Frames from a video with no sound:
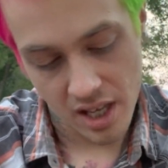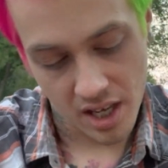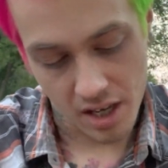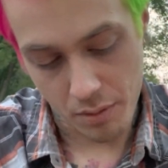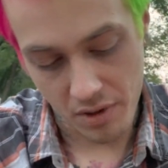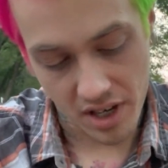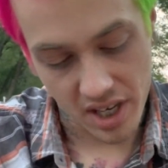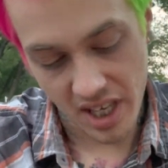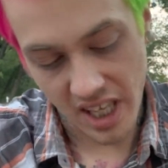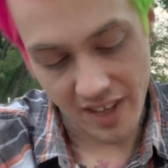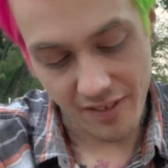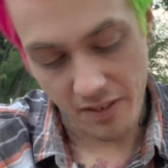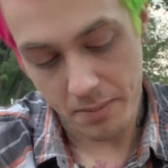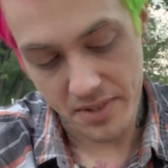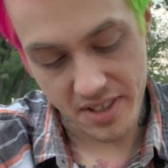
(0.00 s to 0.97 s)
And we're gonna give
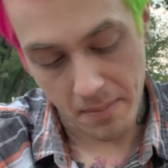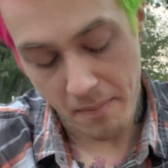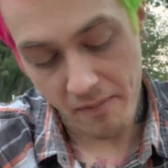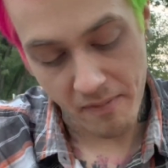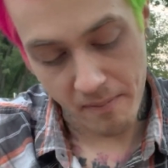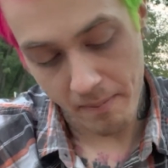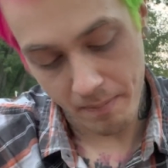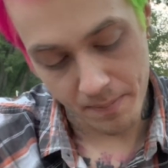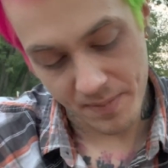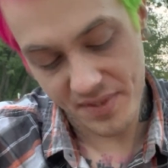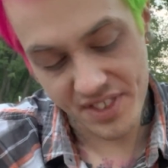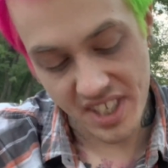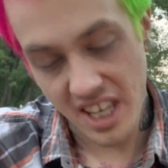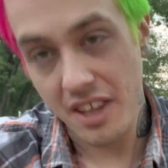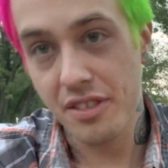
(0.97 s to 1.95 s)
him some
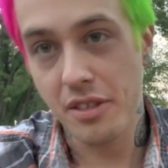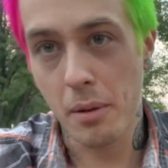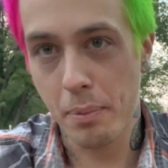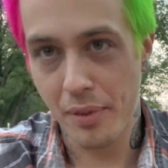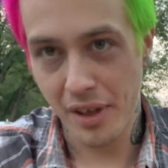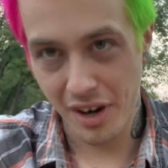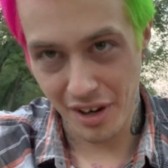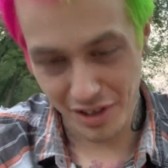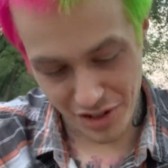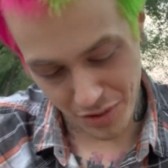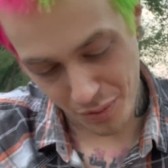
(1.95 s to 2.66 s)
teeth up there as